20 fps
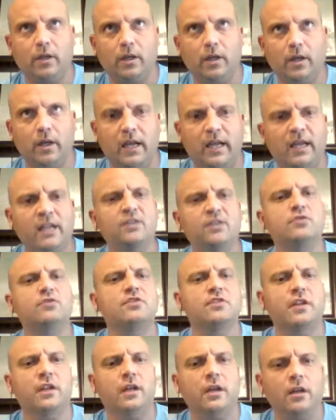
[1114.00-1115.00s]

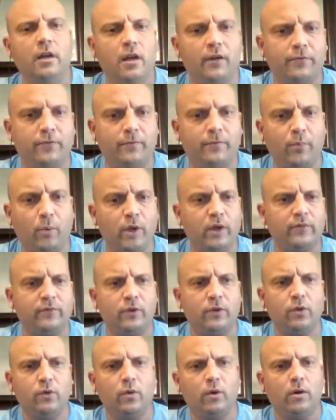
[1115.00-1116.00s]
interesting enough point of
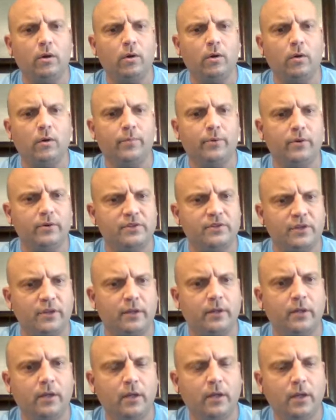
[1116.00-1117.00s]
view or
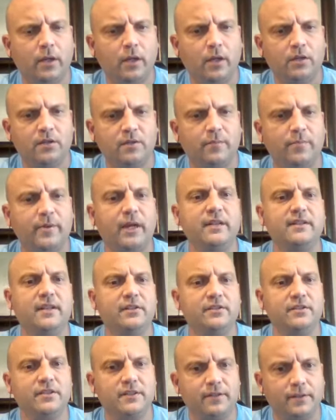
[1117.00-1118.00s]
person to pay
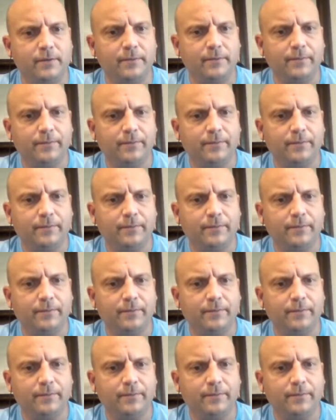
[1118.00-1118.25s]
attention to.